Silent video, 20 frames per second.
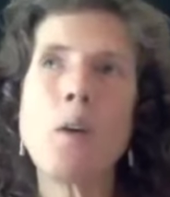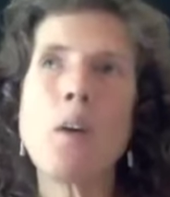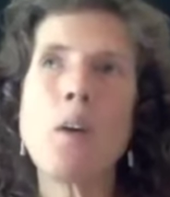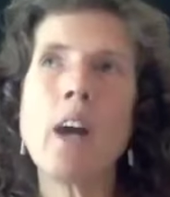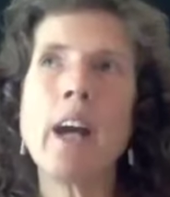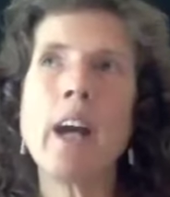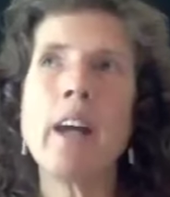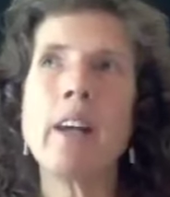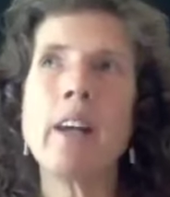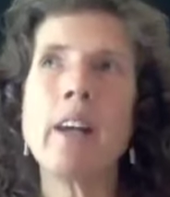
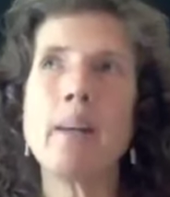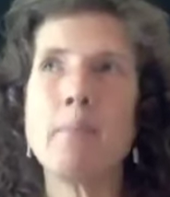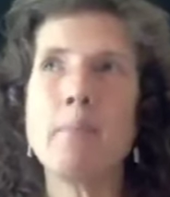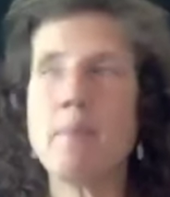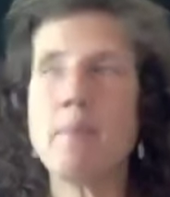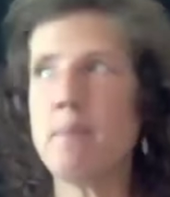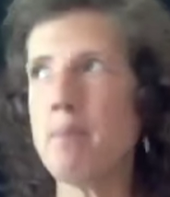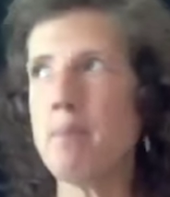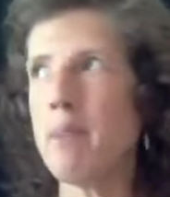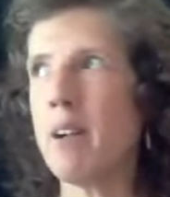
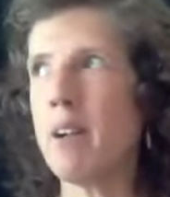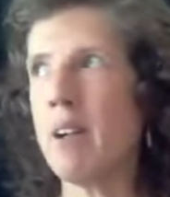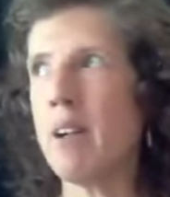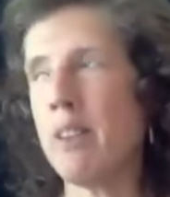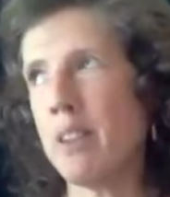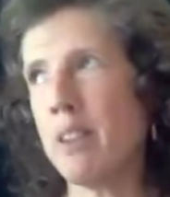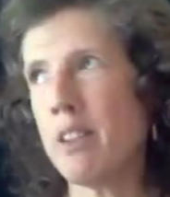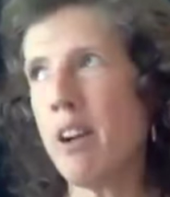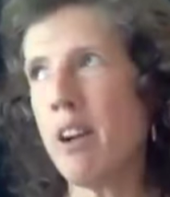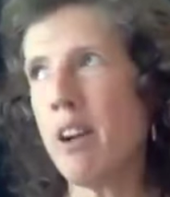
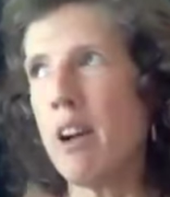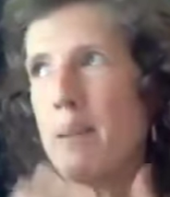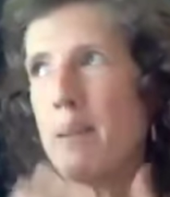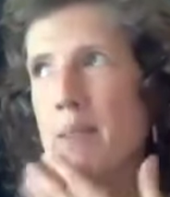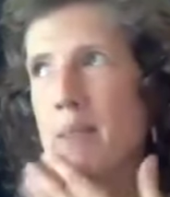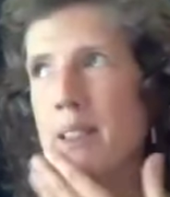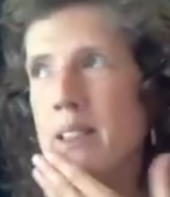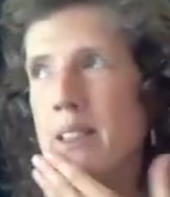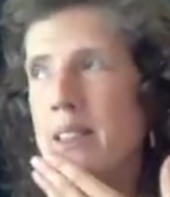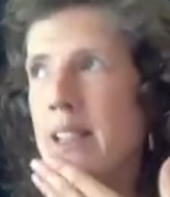at the
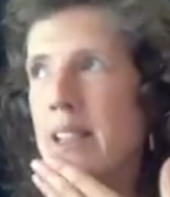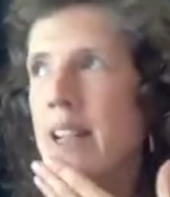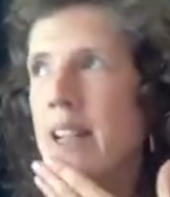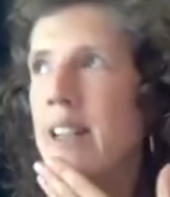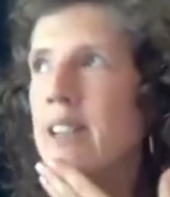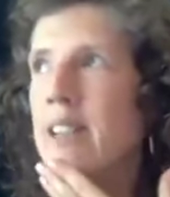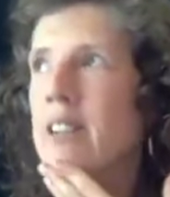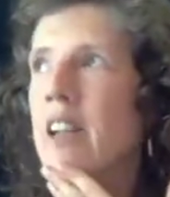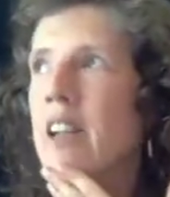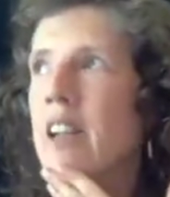time, this is
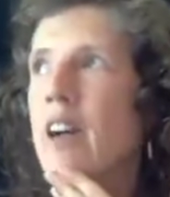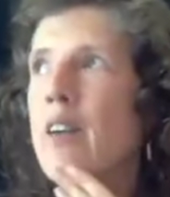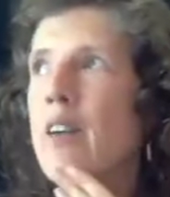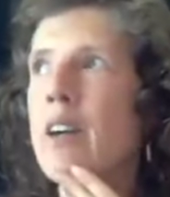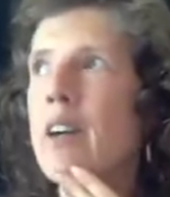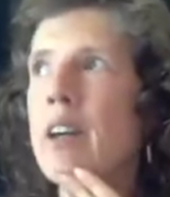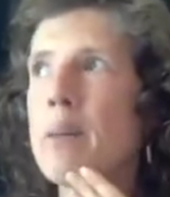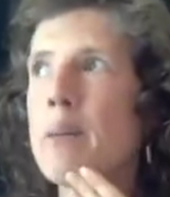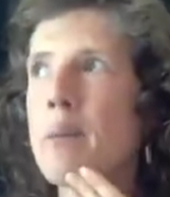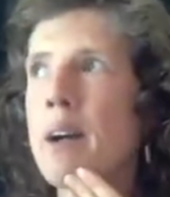10 years
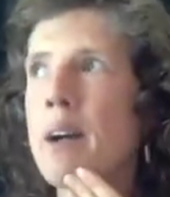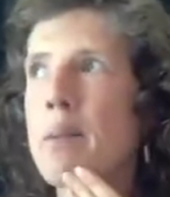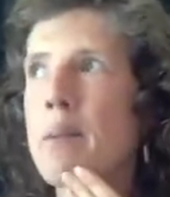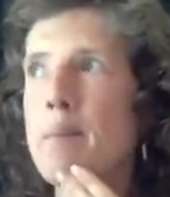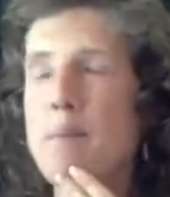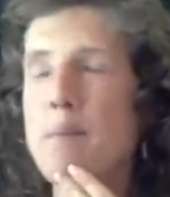ago, in my